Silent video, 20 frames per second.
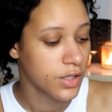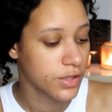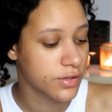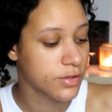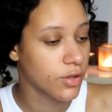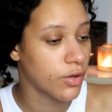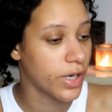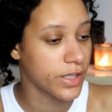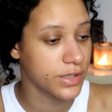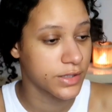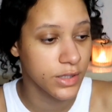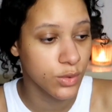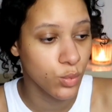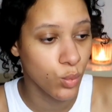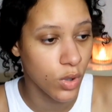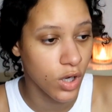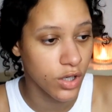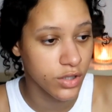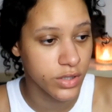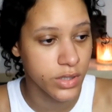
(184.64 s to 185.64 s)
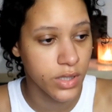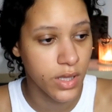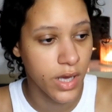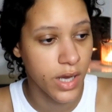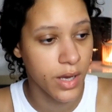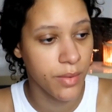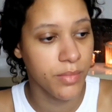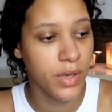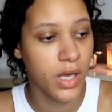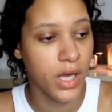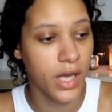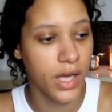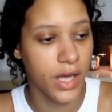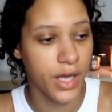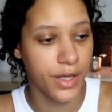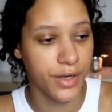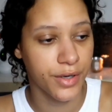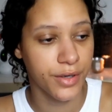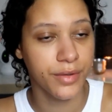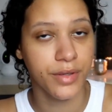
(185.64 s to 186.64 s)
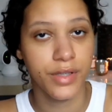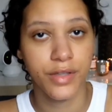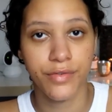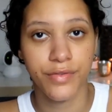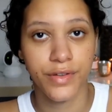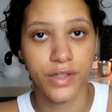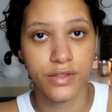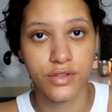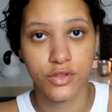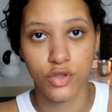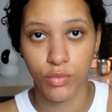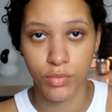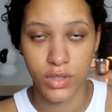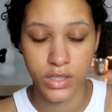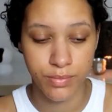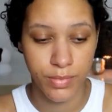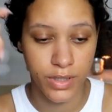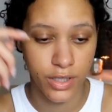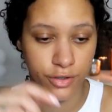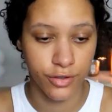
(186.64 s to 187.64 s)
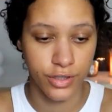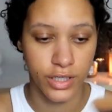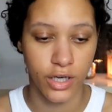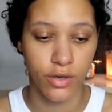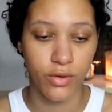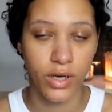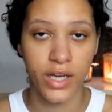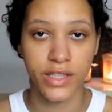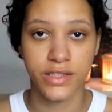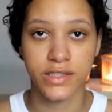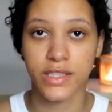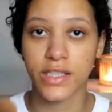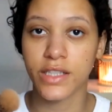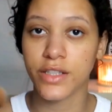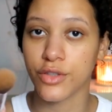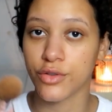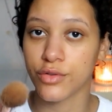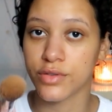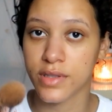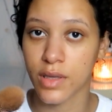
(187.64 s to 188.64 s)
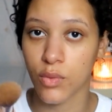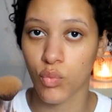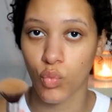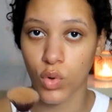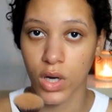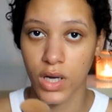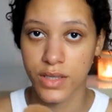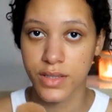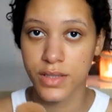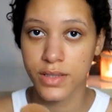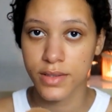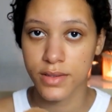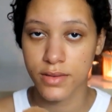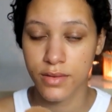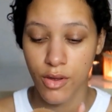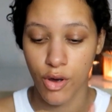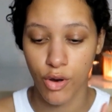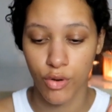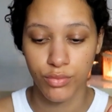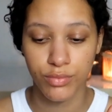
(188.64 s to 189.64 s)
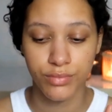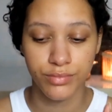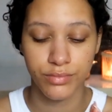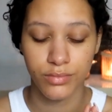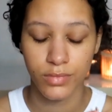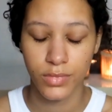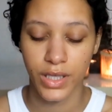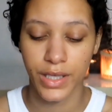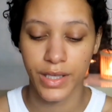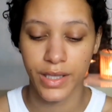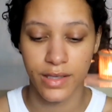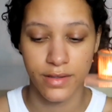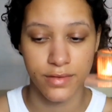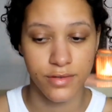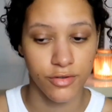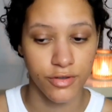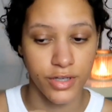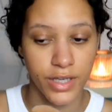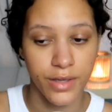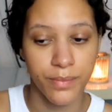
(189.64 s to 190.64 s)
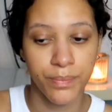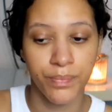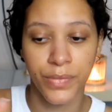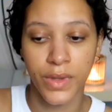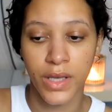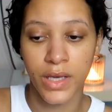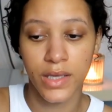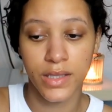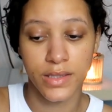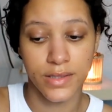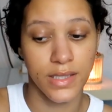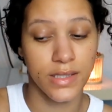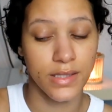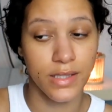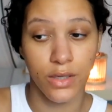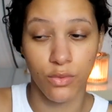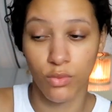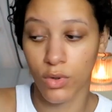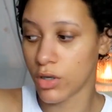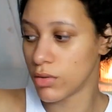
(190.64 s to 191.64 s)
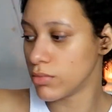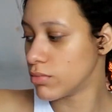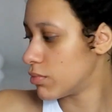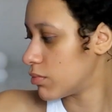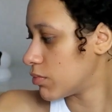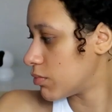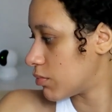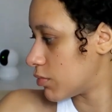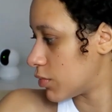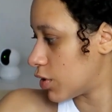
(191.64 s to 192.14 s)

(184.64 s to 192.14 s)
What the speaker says: So I did wash them and it feels so much better now. I did use them once though, like yesterday, since I washed.